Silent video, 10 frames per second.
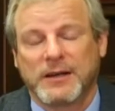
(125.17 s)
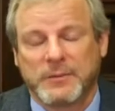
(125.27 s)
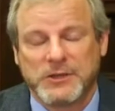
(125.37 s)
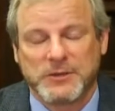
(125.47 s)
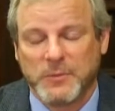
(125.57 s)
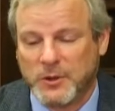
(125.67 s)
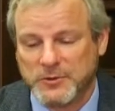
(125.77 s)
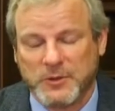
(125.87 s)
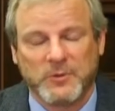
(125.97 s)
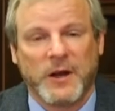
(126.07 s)

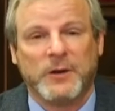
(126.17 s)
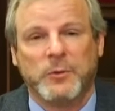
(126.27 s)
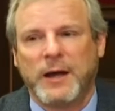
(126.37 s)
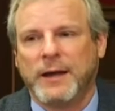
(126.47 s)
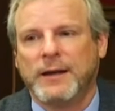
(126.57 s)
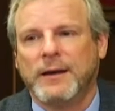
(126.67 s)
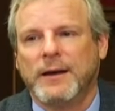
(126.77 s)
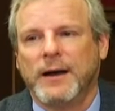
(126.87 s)
Muldrow right away.